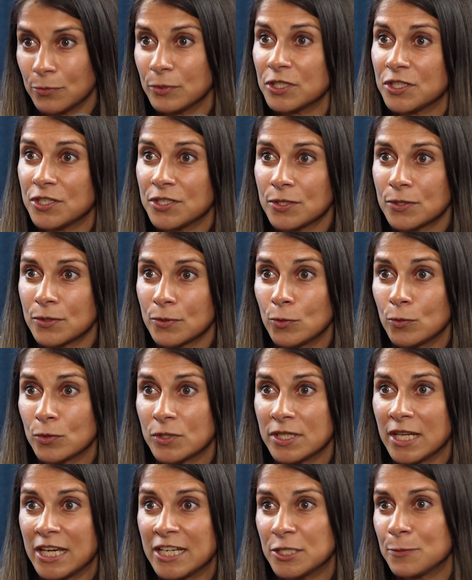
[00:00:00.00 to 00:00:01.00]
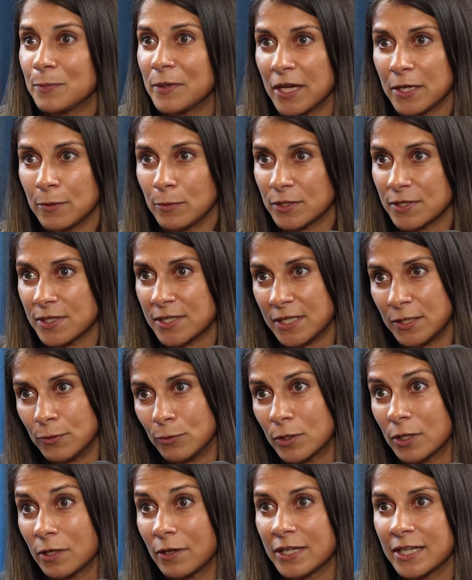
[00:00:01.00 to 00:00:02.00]
which is called an HbA1c
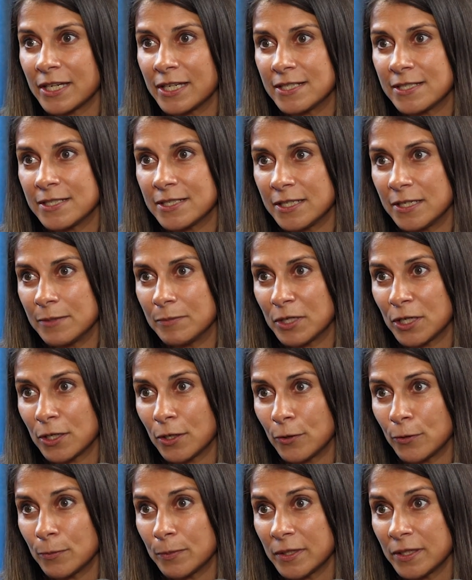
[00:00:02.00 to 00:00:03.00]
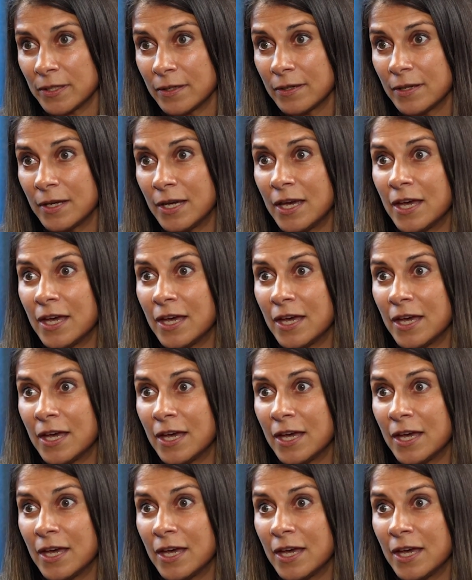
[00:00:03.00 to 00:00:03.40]
or glycated hemoglobin,